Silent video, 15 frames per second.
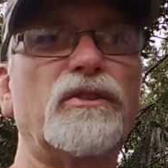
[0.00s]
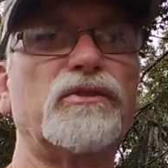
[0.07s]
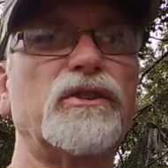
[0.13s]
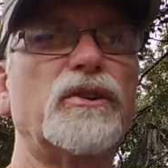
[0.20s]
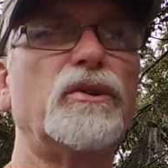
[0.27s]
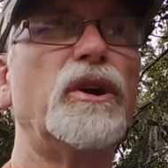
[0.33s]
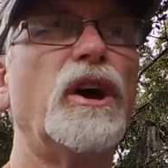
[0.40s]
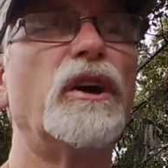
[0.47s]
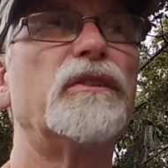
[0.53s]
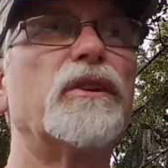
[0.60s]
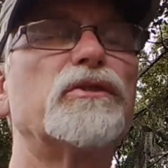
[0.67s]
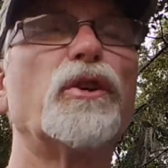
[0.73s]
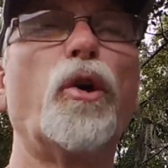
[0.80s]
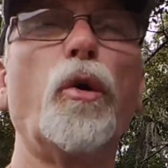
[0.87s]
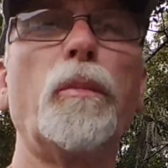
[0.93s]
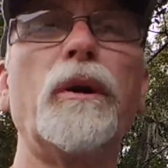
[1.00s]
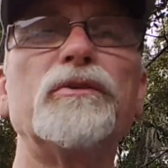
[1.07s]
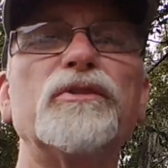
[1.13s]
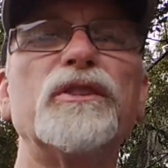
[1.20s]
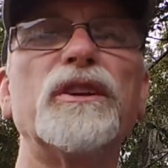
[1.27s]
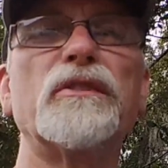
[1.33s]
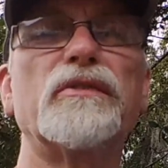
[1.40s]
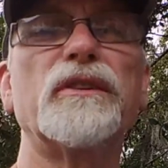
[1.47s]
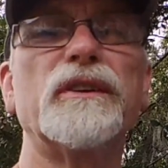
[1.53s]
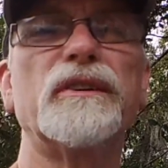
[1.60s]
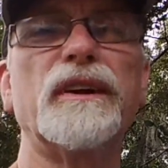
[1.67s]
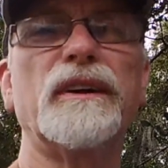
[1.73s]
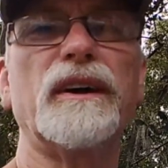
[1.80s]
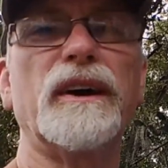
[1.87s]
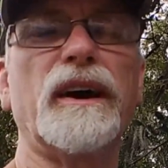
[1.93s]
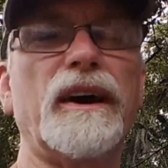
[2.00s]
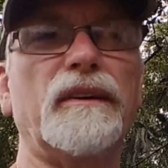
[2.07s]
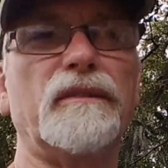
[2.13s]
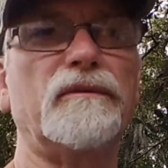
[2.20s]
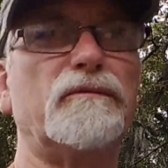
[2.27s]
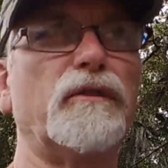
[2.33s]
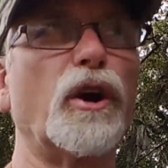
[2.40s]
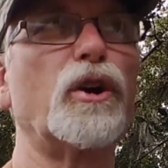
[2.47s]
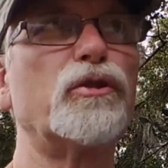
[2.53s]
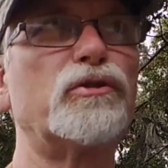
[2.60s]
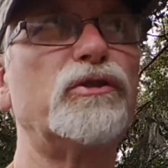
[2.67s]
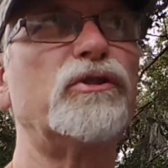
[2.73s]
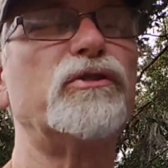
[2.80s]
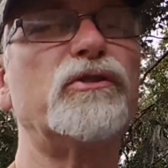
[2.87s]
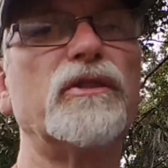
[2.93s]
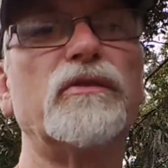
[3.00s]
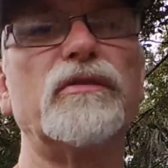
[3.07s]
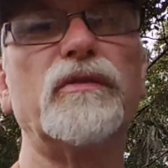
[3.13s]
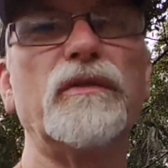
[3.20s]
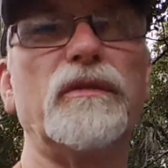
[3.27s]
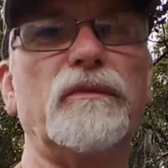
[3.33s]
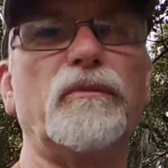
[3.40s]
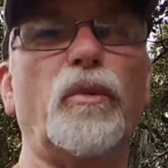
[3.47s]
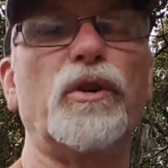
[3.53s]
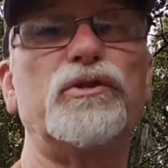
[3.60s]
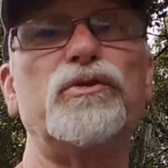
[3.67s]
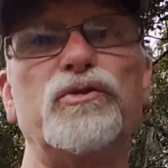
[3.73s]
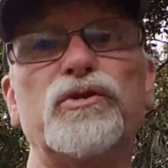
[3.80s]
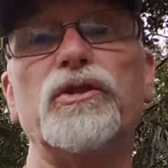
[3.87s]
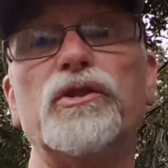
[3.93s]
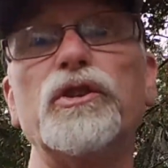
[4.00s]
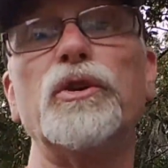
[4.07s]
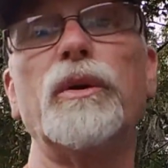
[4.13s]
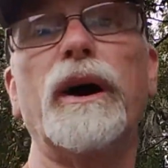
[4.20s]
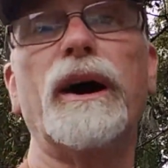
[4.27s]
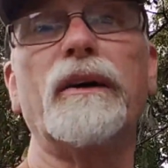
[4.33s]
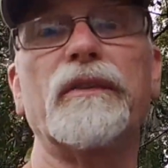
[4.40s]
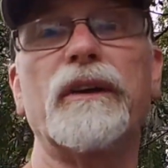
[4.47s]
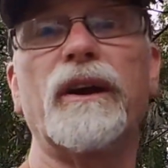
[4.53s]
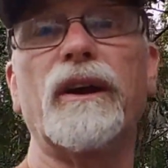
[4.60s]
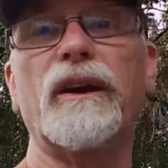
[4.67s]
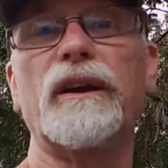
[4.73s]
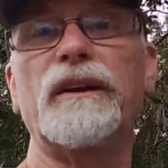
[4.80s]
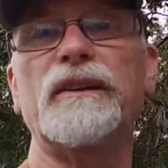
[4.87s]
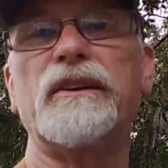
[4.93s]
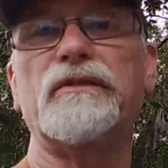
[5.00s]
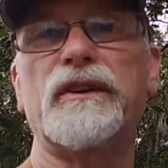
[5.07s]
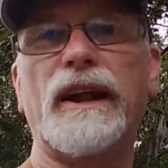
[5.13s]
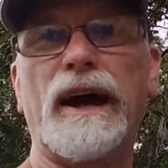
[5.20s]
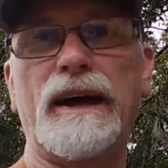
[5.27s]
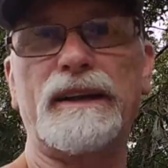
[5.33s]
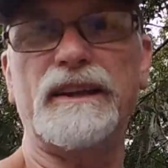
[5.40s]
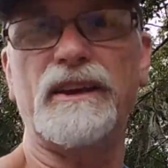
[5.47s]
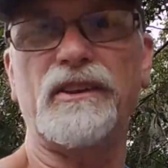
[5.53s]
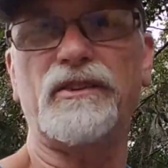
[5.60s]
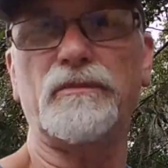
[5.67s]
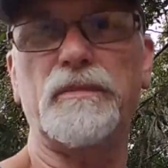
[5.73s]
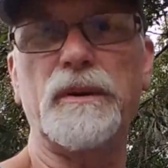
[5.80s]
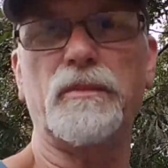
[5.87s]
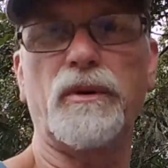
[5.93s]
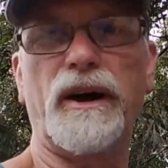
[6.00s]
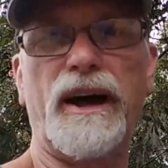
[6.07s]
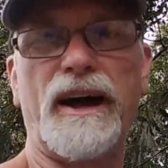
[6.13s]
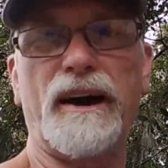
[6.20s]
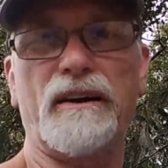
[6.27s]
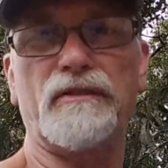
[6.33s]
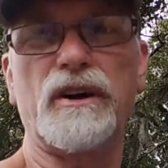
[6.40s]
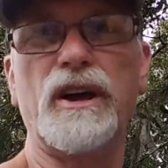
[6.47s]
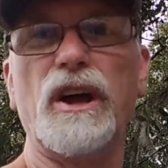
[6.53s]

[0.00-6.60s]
So there's a whole bunch of different versions of what you should do out there and different ideas that people have.